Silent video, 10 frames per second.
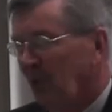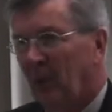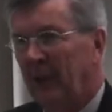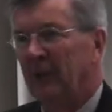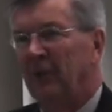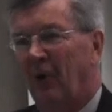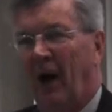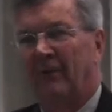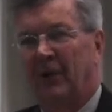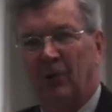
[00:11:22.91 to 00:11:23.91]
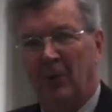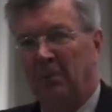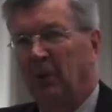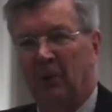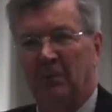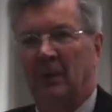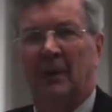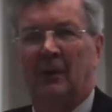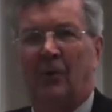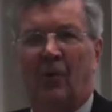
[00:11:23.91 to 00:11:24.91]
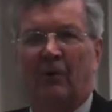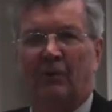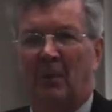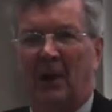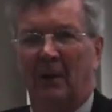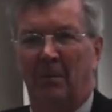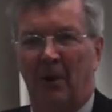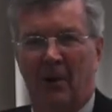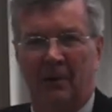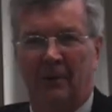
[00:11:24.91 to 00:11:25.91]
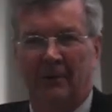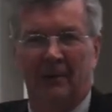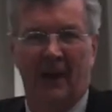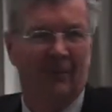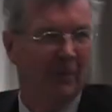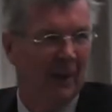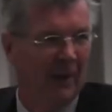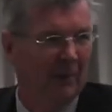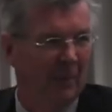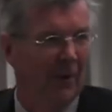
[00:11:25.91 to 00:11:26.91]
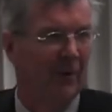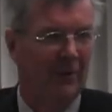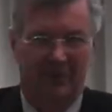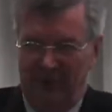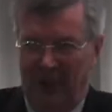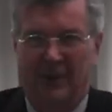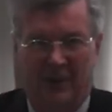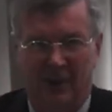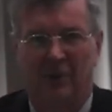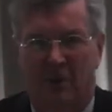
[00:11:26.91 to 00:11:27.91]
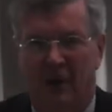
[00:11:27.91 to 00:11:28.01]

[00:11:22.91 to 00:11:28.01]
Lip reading: So we could drive it to a boom a quarter of a mile apart or half a mile apart and send it in the